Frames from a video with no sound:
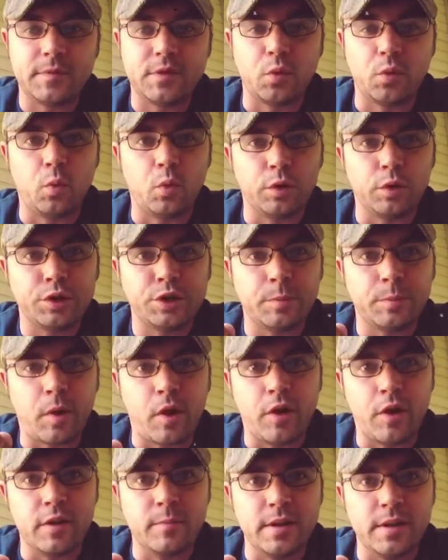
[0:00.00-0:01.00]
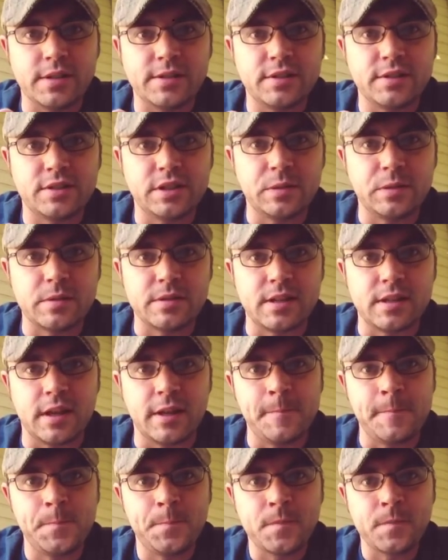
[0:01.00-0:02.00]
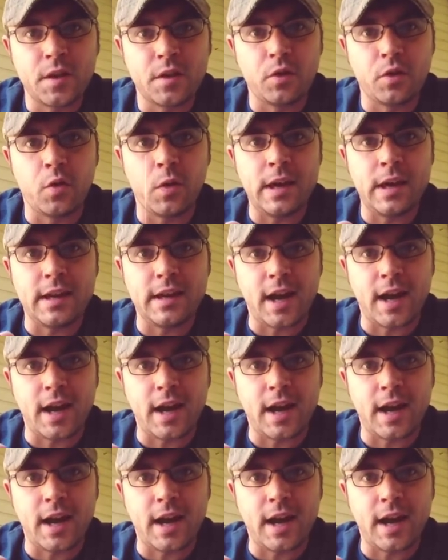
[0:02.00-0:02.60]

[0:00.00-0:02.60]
to worship Artemis. She was the Greek